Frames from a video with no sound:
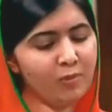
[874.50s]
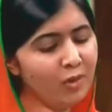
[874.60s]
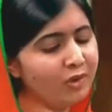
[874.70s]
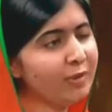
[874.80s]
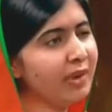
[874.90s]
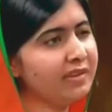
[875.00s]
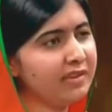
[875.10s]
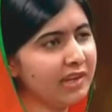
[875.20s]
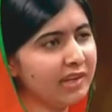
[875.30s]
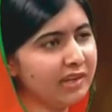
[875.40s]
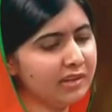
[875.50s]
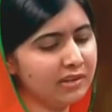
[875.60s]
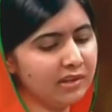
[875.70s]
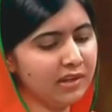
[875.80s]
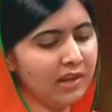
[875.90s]
bought a bus ticket,
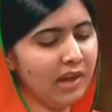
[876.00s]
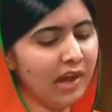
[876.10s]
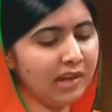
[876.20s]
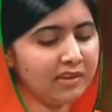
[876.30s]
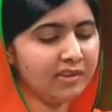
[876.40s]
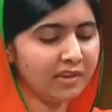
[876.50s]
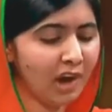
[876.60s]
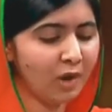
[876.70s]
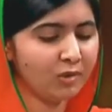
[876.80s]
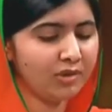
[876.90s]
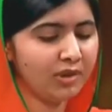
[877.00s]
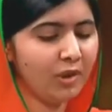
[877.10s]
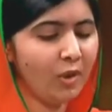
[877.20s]
and set out